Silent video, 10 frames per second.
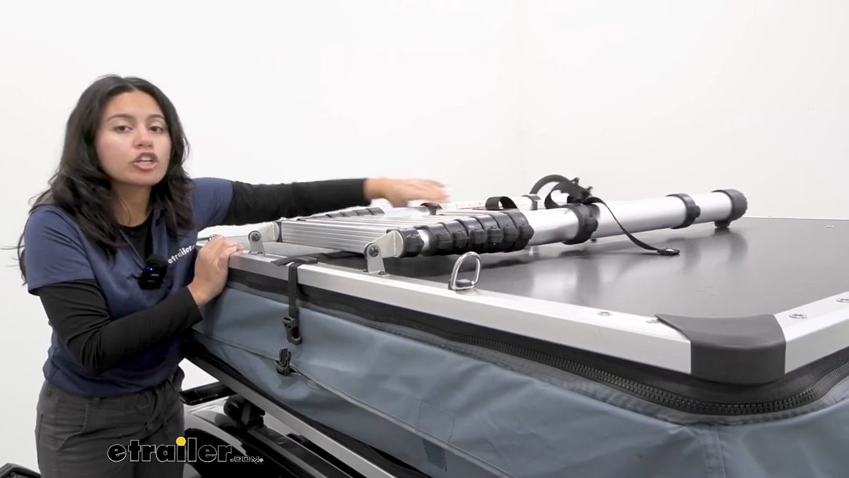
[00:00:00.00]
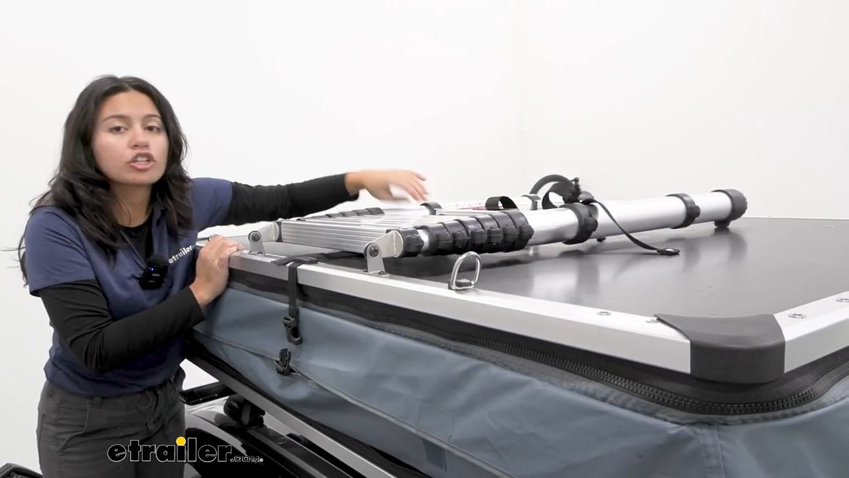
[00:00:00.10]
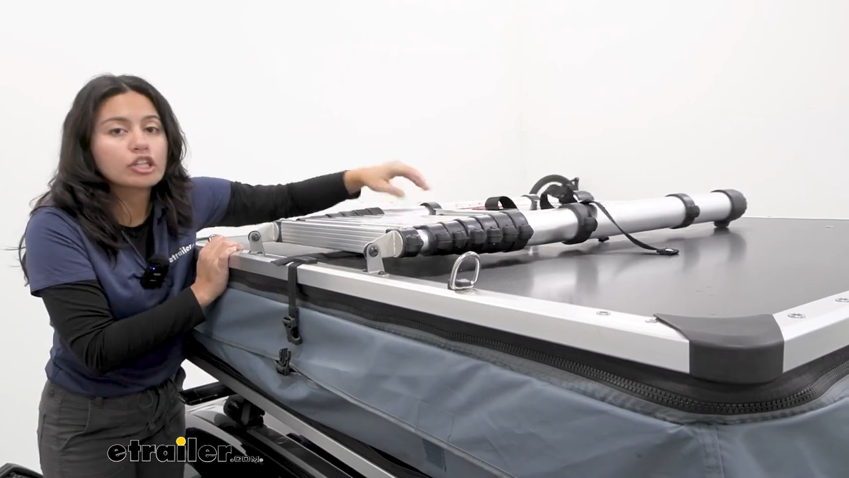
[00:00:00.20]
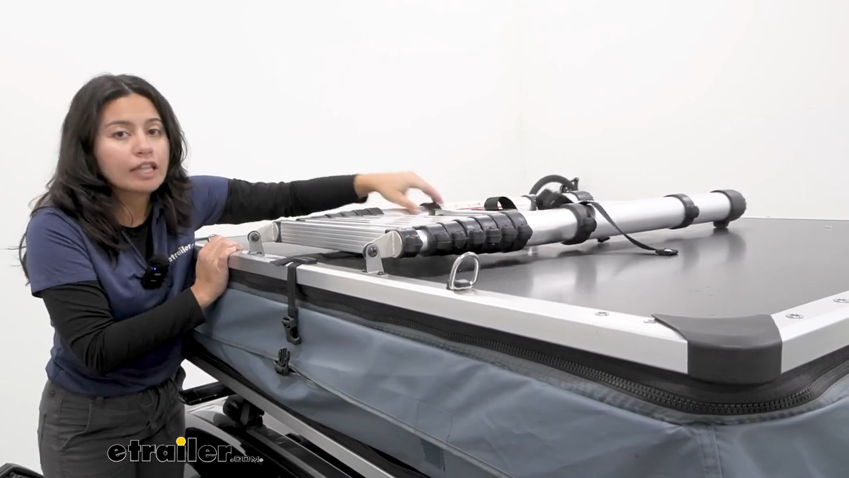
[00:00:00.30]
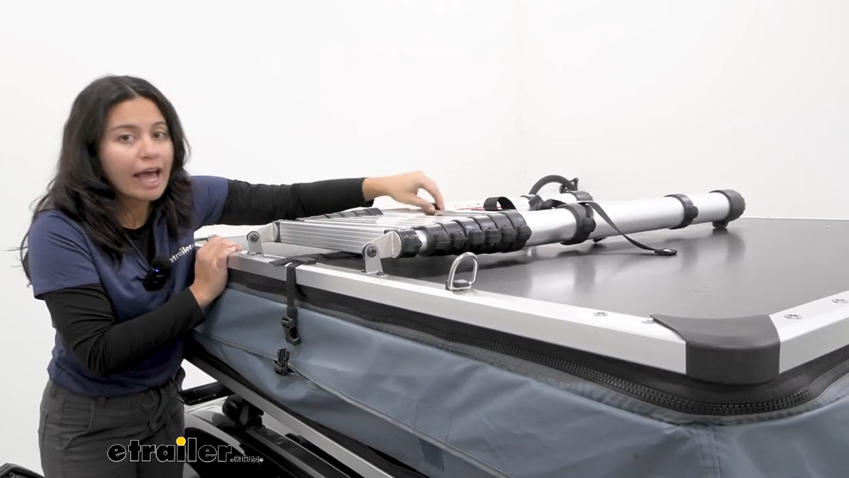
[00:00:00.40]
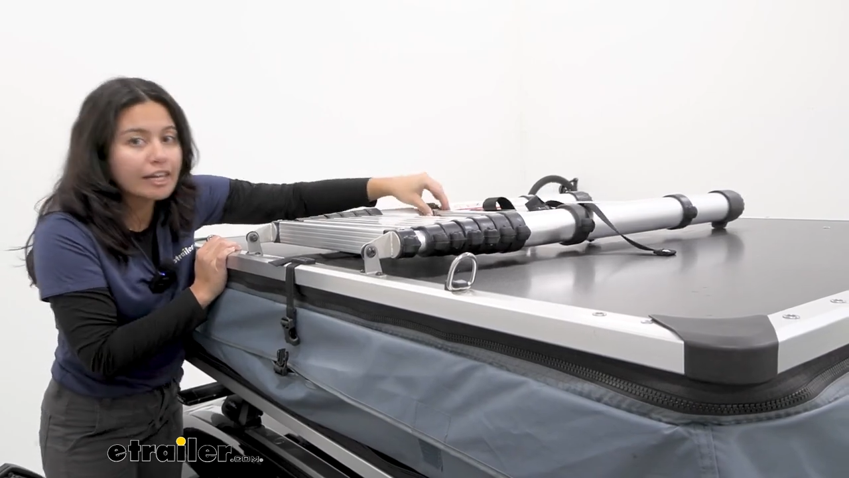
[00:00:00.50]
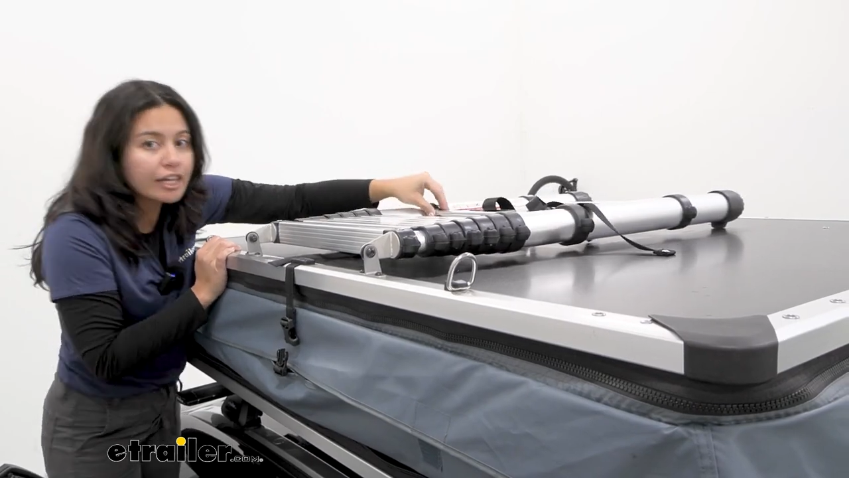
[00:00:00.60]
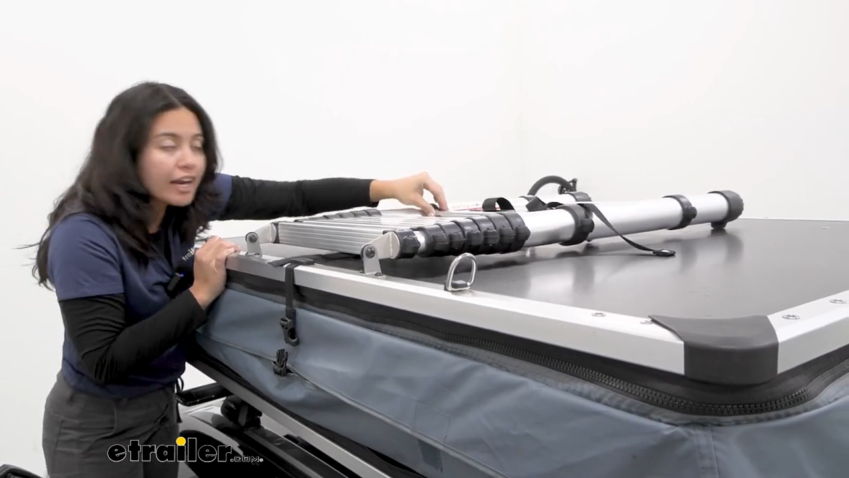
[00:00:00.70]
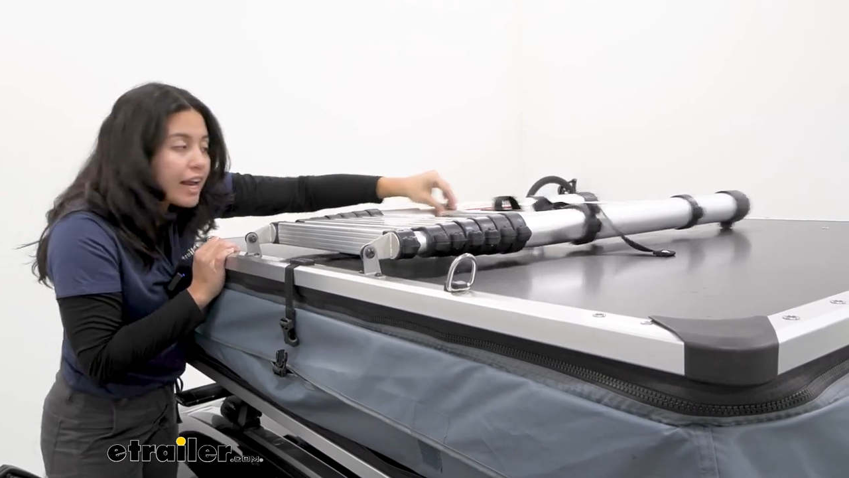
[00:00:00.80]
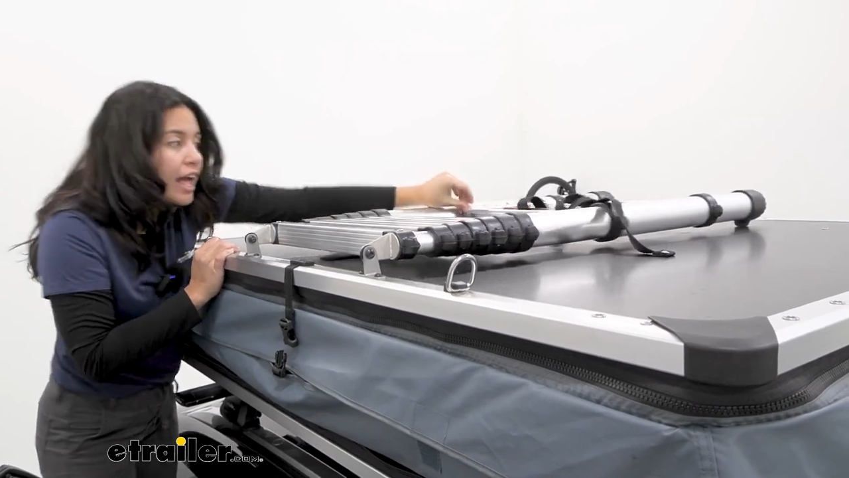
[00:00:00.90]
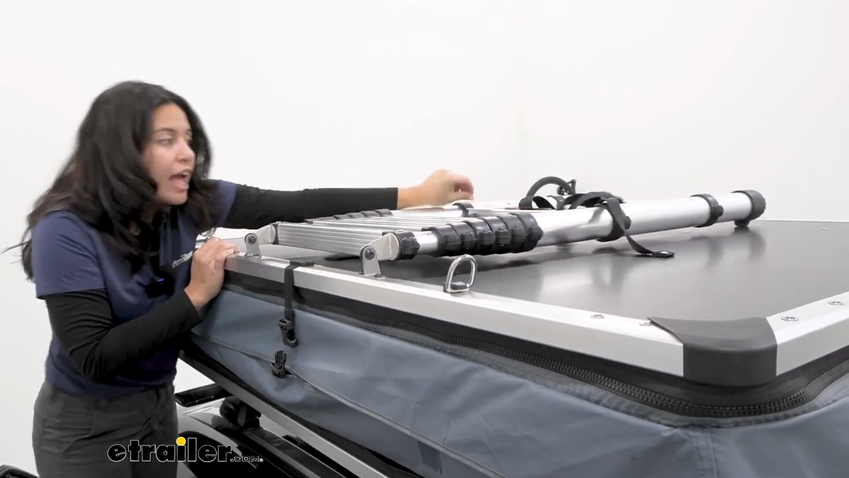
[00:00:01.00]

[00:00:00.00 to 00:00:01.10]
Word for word: your ladder.